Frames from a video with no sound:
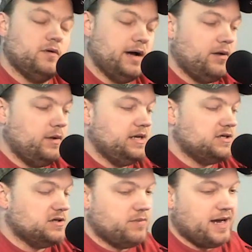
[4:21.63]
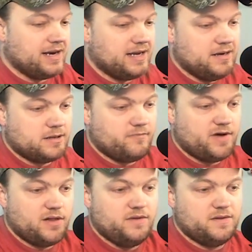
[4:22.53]
I went into the Badlands. I'm
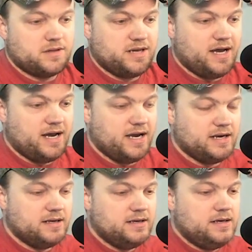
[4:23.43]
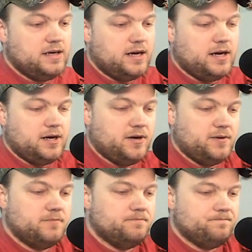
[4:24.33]
following this guide. I'm